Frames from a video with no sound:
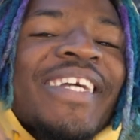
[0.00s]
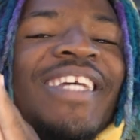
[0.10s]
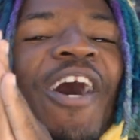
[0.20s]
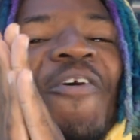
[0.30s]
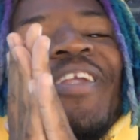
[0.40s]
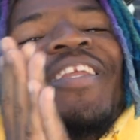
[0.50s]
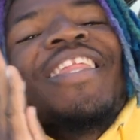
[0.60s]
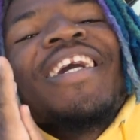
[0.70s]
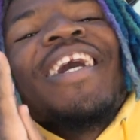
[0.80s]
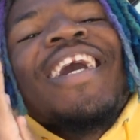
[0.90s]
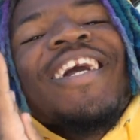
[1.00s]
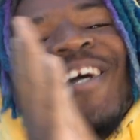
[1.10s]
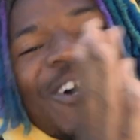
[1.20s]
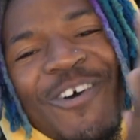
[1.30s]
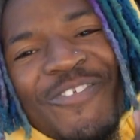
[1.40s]
at y'all with another
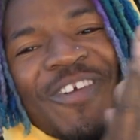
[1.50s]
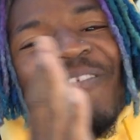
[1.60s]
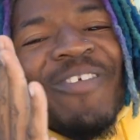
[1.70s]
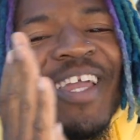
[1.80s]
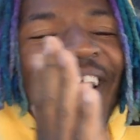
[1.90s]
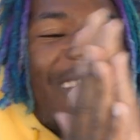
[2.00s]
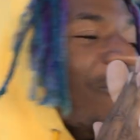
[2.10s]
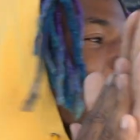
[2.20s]
Goofy video,